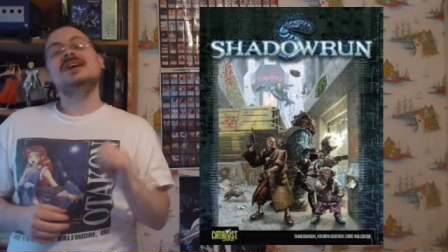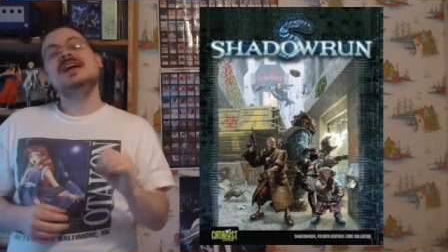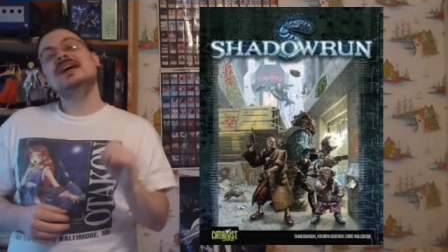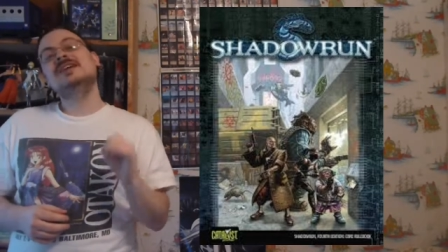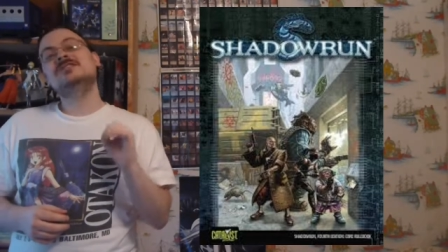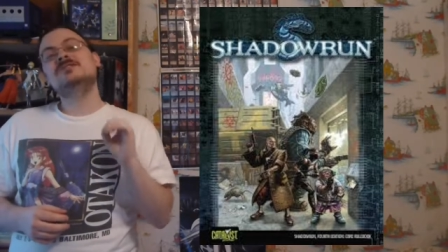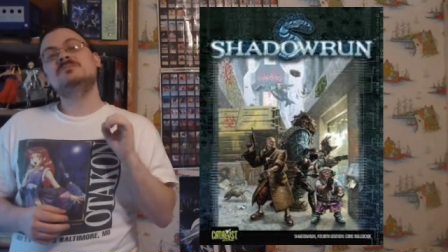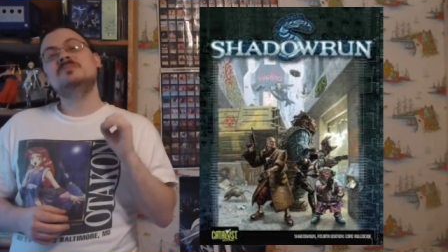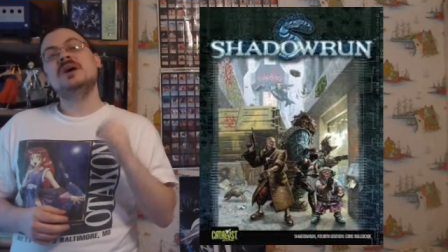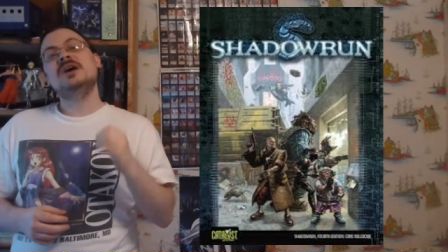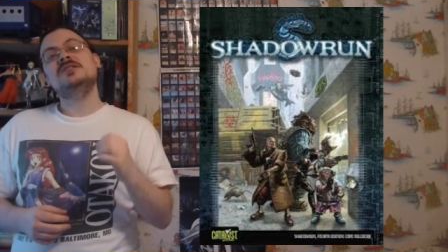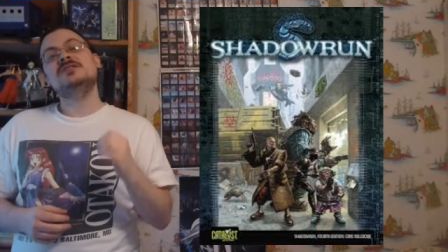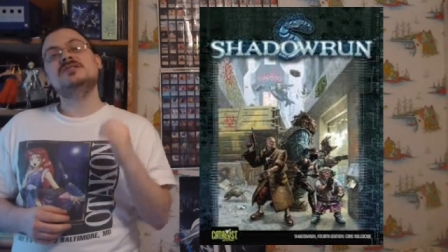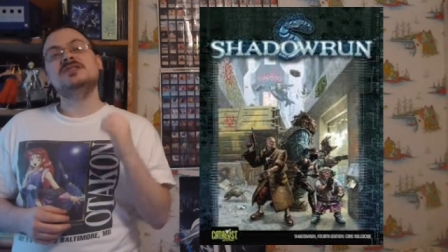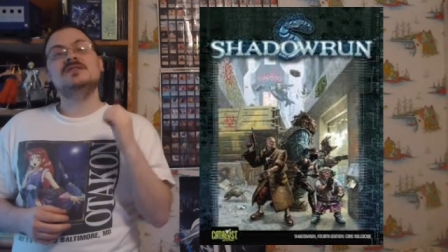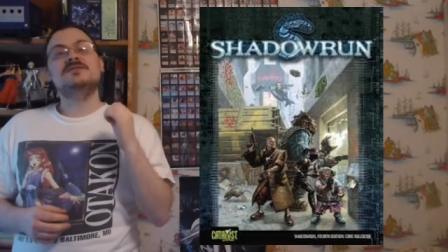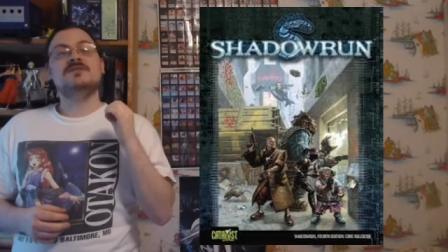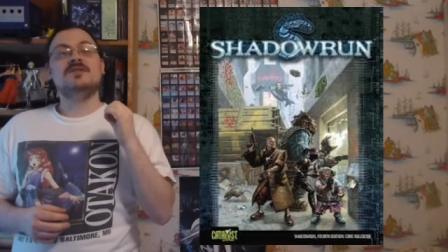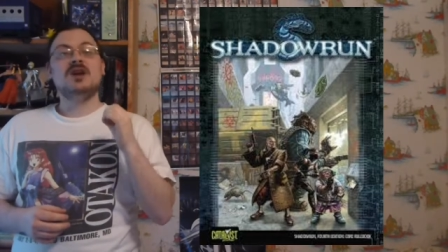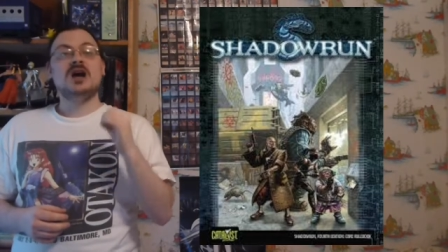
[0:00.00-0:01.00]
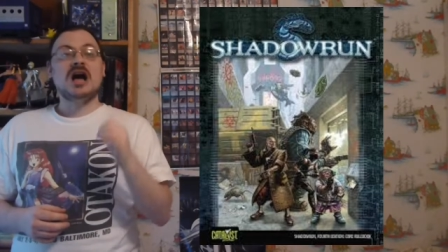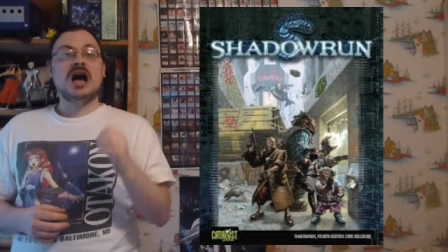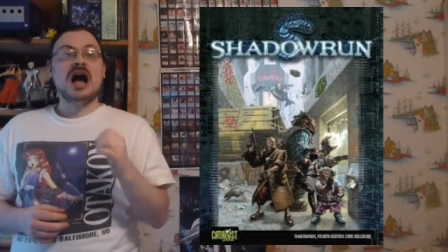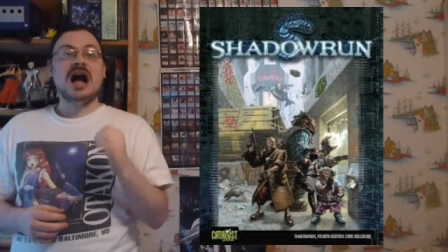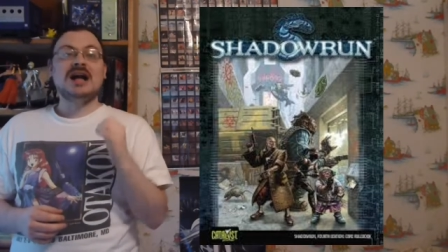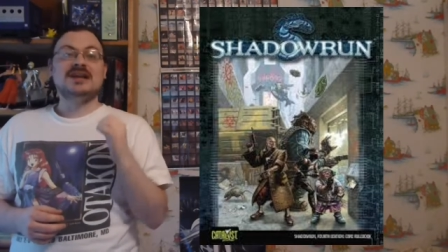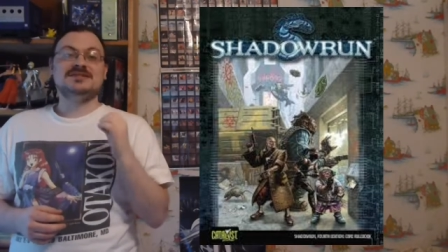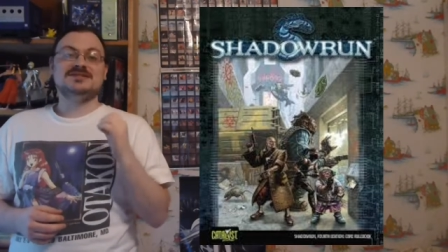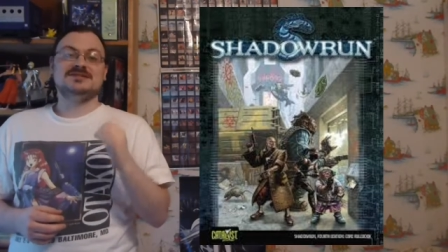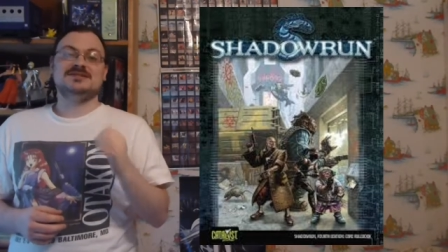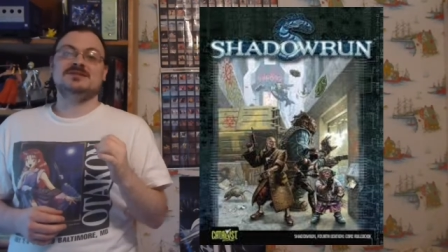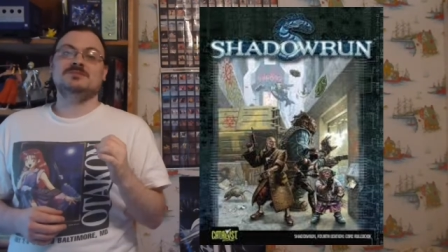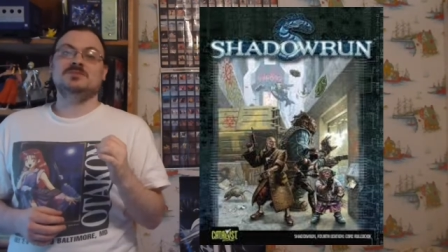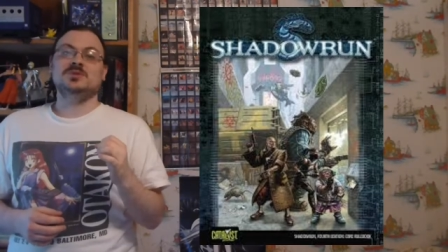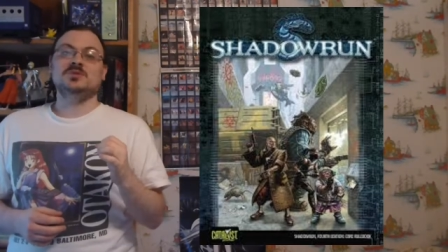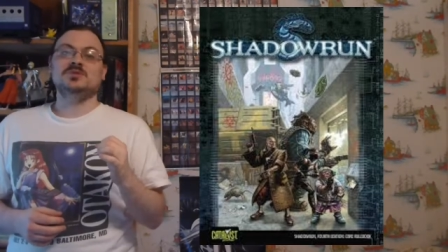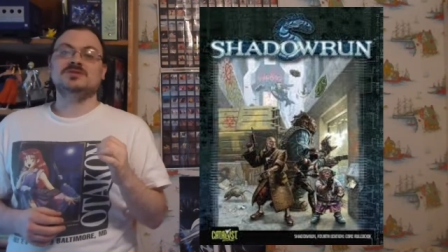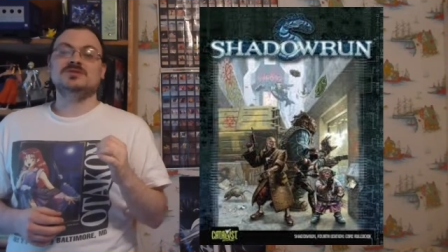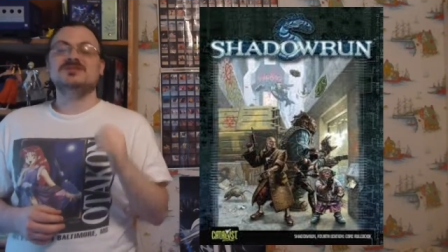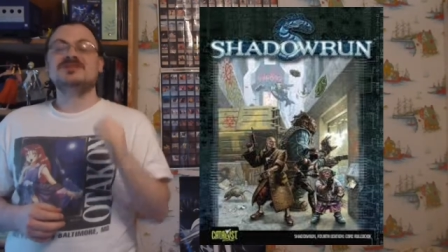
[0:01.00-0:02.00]
especially for hot sim
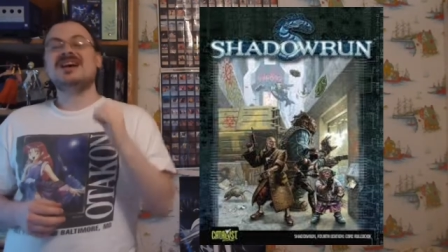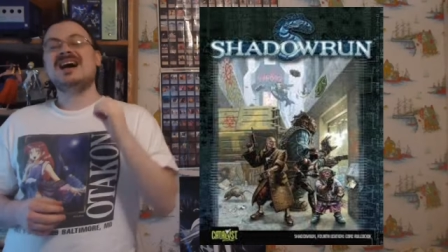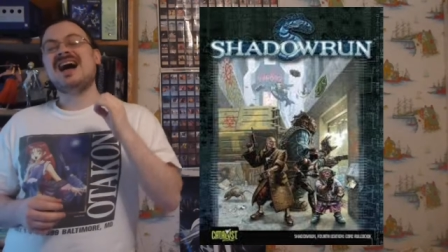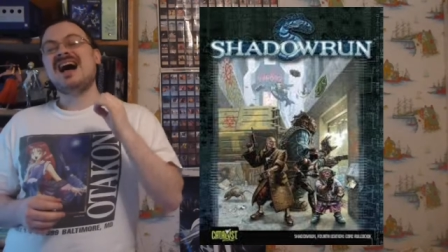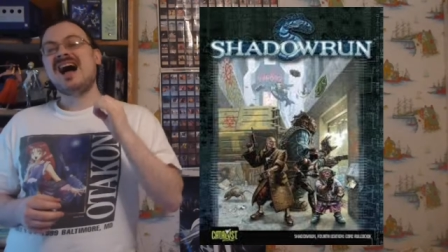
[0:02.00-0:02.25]
users.